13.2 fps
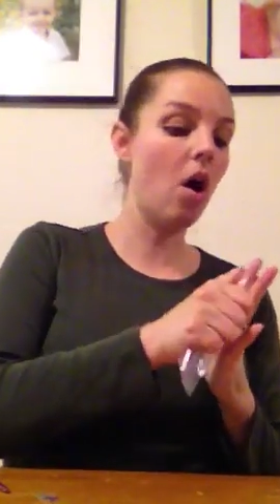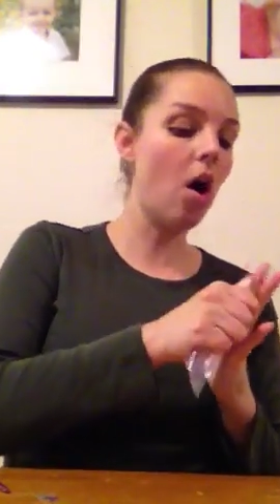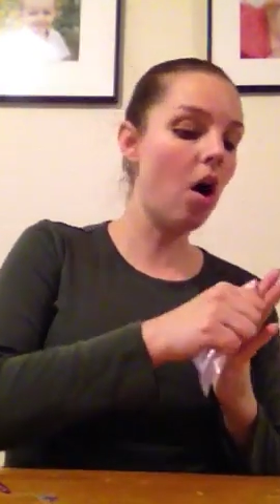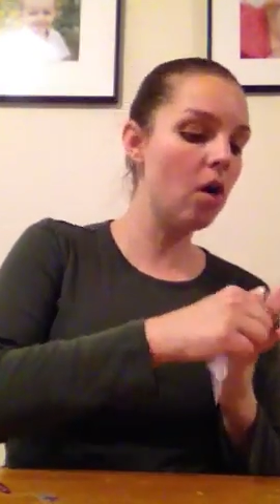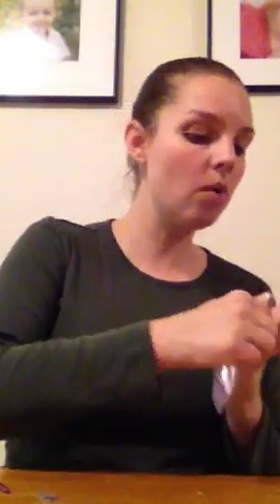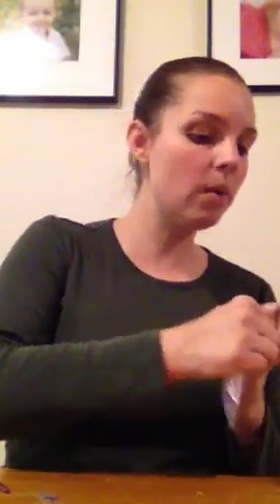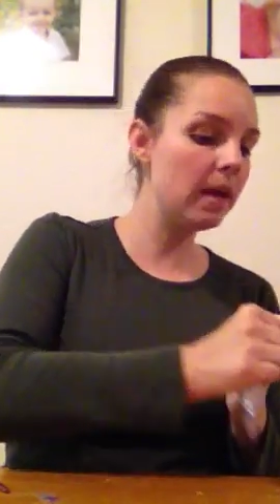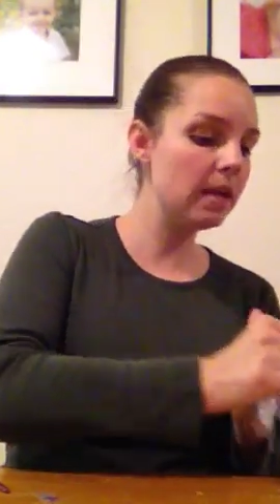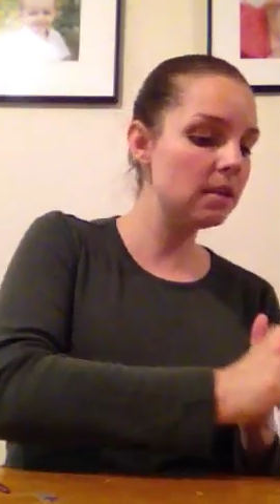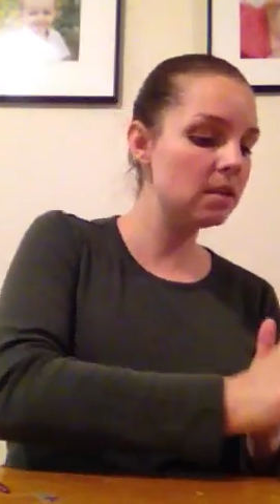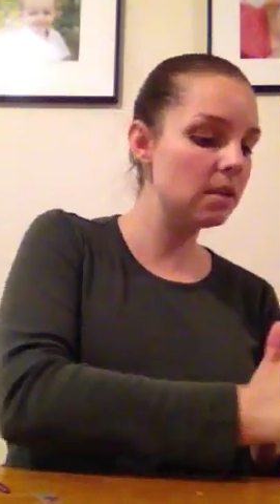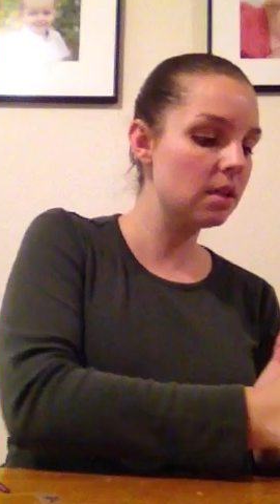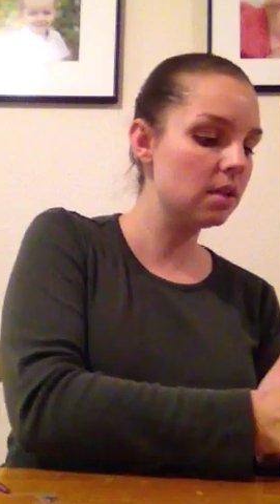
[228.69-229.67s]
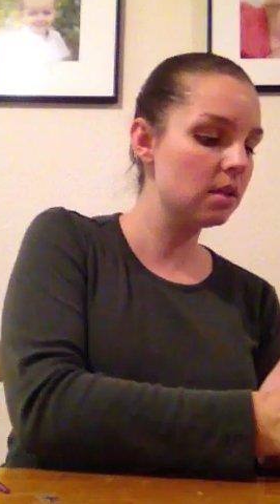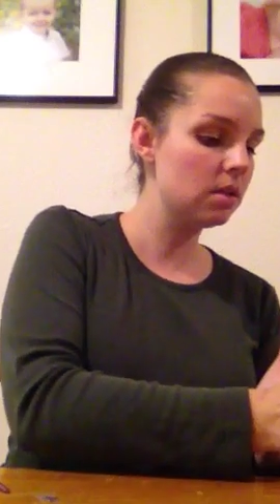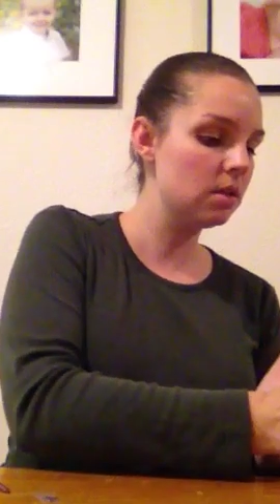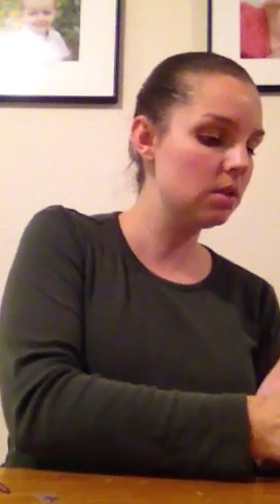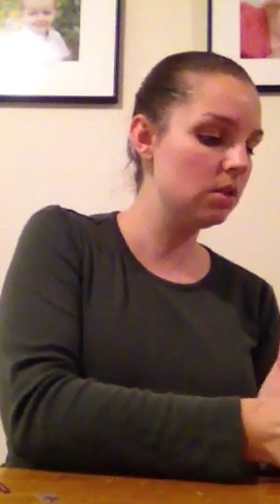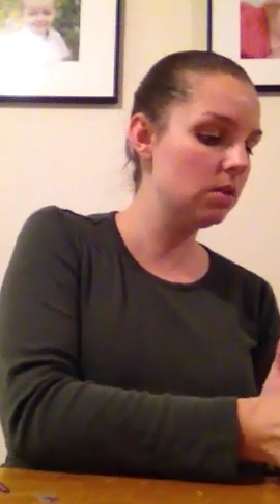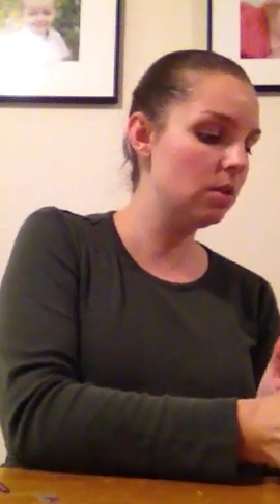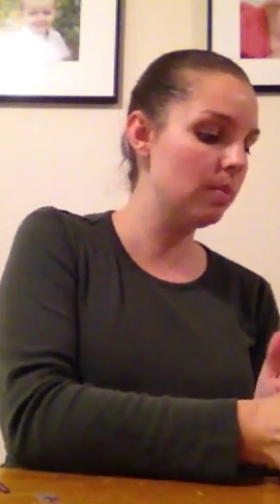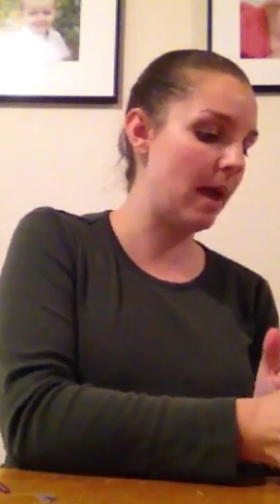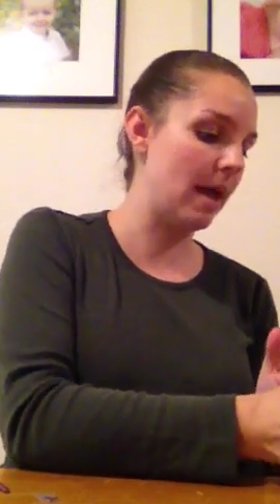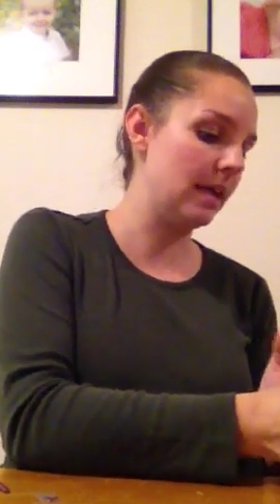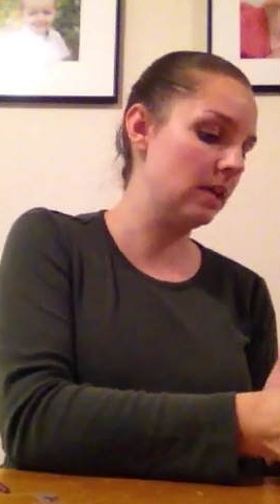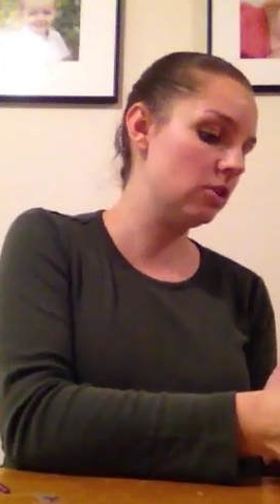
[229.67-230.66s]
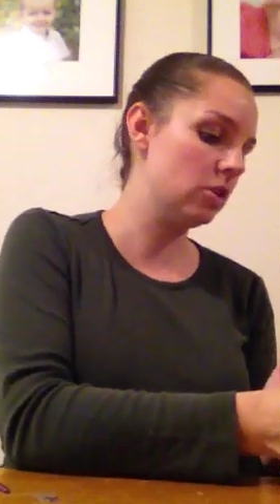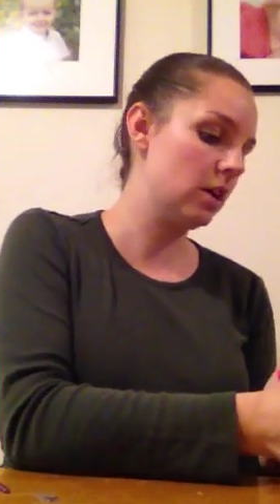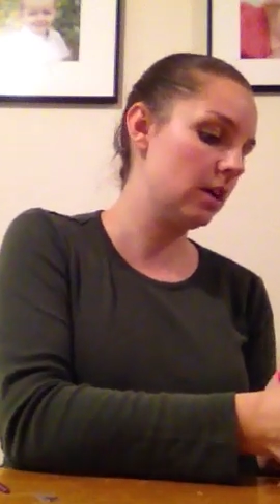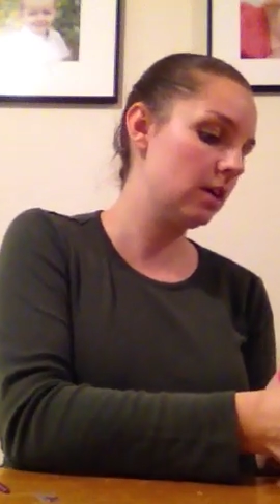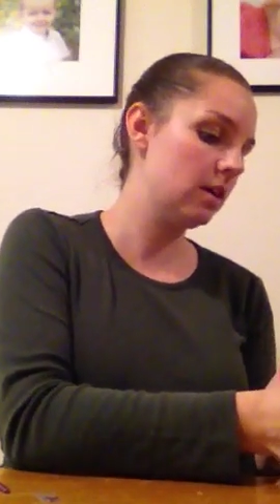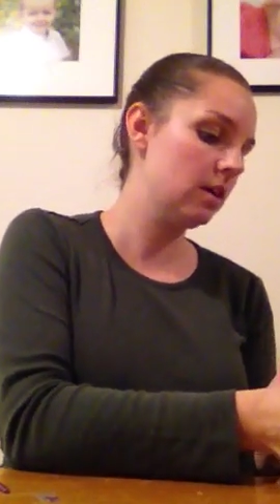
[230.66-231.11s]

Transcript: always do the baggy trick.